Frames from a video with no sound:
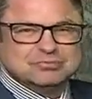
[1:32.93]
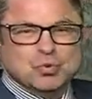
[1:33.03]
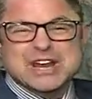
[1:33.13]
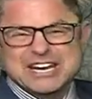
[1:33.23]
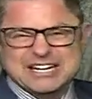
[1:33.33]

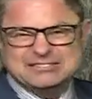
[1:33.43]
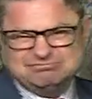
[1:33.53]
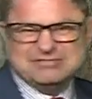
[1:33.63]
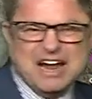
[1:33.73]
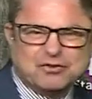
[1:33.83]
windy
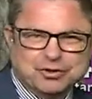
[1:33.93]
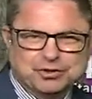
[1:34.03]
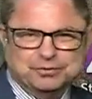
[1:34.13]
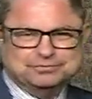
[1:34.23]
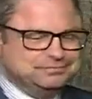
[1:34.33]

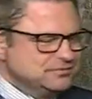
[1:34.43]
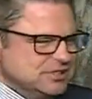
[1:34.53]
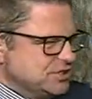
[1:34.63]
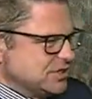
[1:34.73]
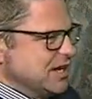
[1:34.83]
afternoon.
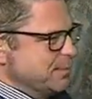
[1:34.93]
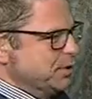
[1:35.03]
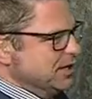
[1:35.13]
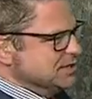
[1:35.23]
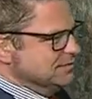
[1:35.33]
It's just not
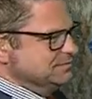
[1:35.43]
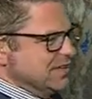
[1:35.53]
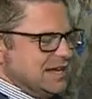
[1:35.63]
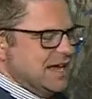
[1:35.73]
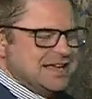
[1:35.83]
pleasant.
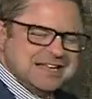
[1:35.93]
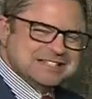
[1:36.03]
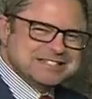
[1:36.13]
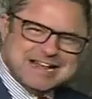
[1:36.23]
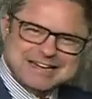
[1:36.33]
I, I
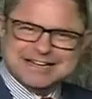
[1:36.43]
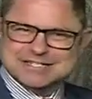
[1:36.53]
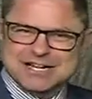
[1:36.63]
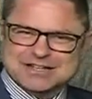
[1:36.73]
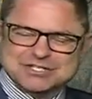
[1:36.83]
can't stand
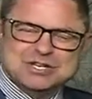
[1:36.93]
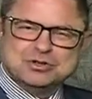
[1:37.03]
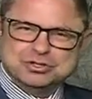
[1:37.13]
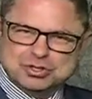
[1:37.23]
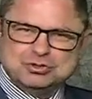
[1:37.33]
days like this.
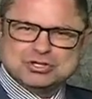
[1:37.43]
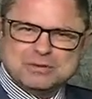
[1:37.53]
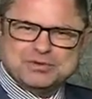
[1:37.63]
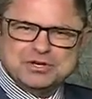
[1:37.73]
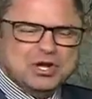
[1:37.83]
Either do
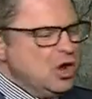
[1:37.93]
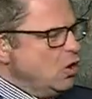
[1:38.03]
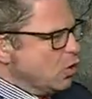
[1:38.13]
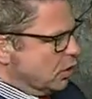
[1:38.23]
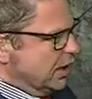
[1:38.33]
something
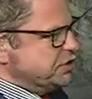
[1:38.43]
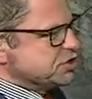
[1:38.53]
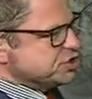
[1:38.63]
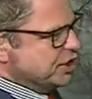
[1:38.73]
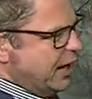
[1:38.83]
or let
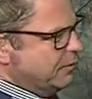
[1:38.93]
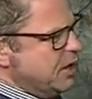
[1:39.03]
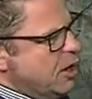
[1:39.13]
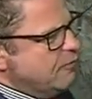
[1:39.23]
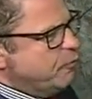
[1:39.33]
the sun out.
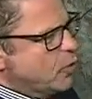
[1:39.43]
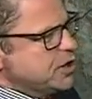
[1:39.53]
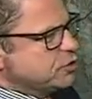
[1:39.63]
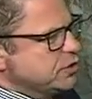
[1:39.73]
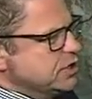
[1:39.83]

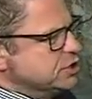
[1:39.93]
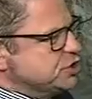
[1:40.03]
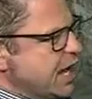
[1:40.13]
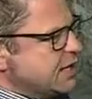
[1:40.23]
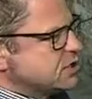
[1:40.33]
43 in
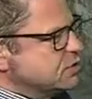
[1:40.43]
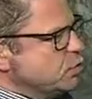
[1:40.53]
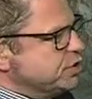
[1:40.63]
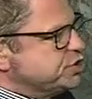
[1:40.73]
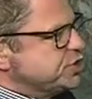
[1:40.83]

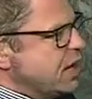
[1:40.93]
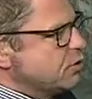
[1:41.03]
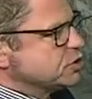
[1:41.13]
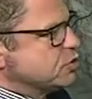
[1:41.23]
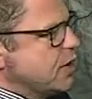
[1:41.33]
Jackson with showers